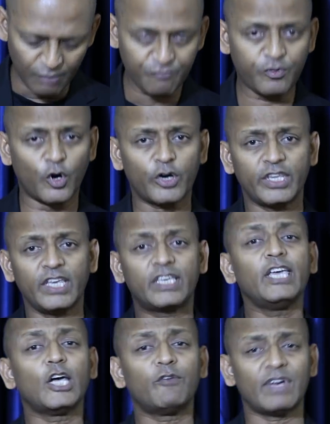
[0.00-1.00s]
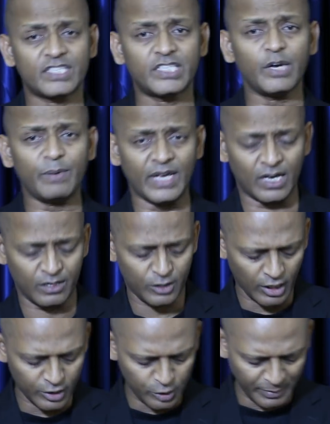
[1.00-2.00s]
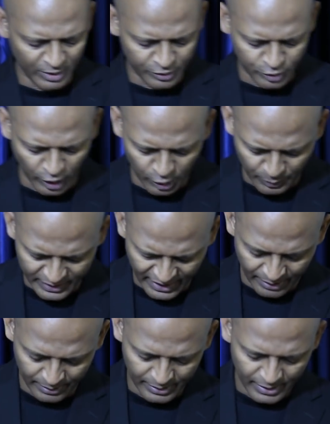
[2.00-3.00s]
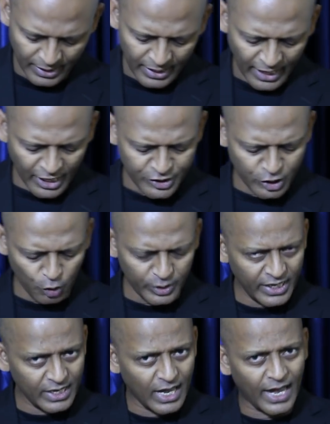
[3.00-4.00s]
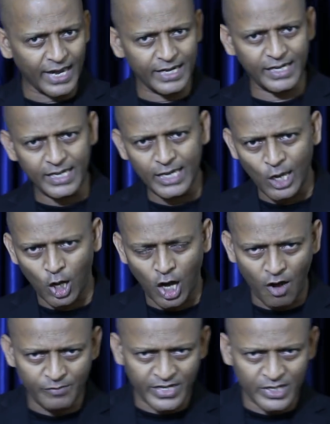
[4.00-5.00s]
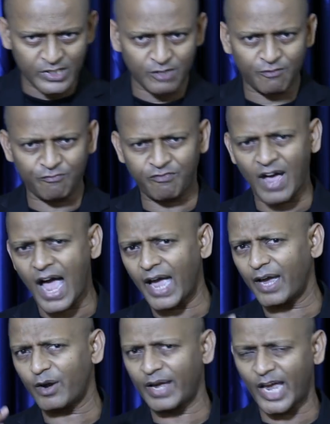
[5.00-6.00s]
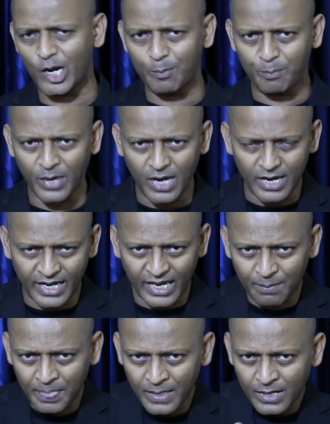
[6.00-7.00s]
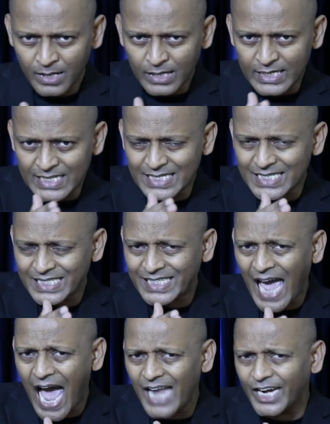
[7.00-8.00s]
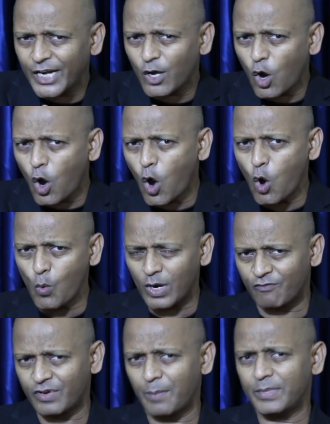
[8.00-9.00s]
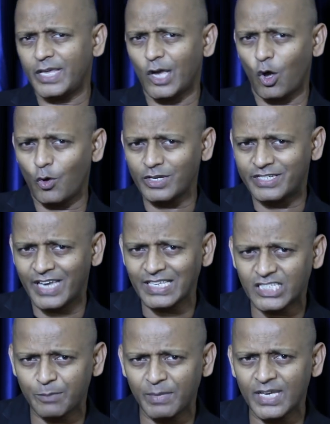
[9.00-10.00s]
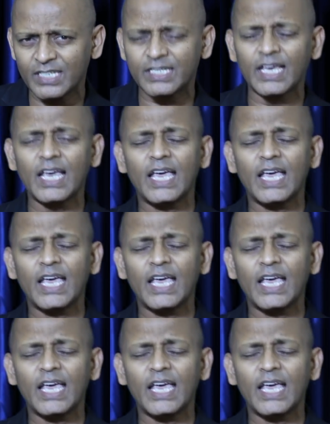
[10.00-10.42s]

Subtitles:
for the king of Assyria to be destroyed over there. And so the idea of this fire and burning, this is carried over from the Old Testament